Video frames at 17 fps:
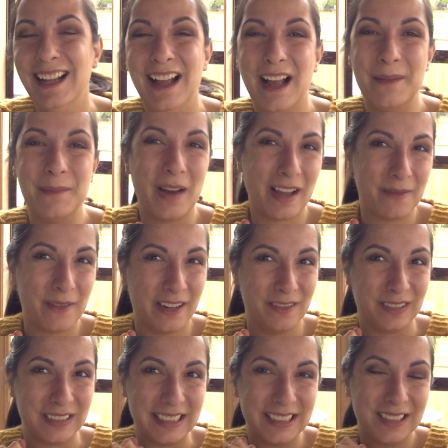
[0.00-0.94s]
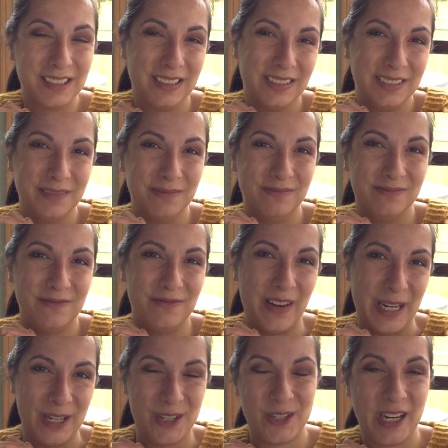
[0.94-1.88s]
I'm not one for
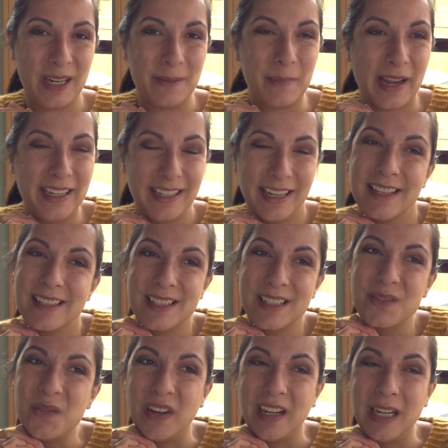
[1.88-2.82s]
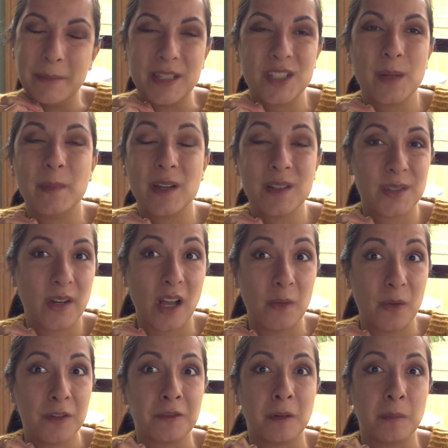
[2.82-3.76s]
finishing my knits very much. I'm also not
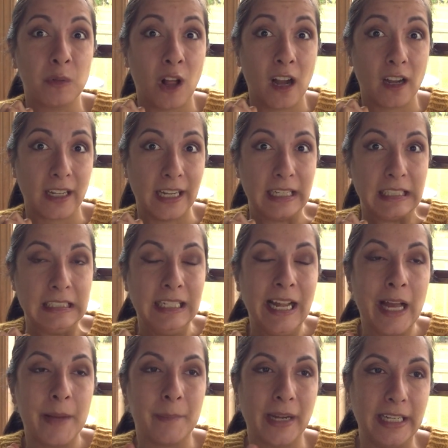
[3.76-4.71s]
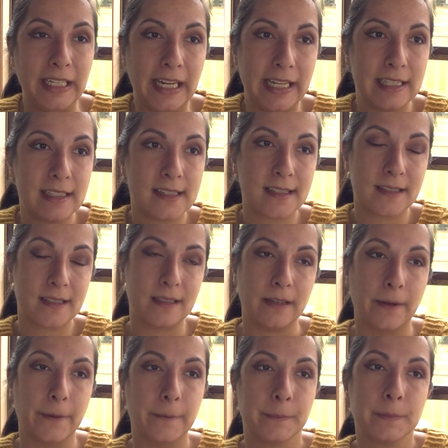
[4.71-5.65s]
one for blocking my knits.
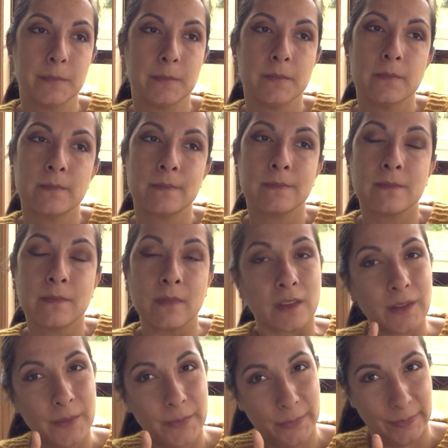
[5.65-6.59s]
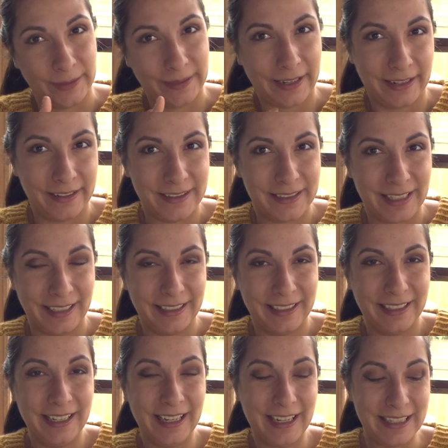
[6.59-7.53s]
So we'll get
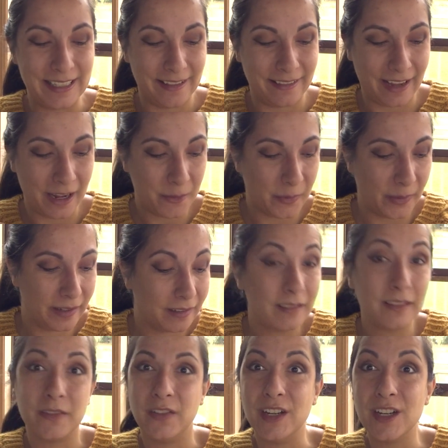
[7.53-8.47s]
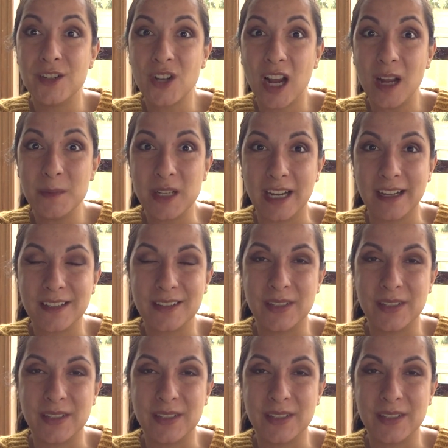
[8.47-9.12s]
into that with the finished object.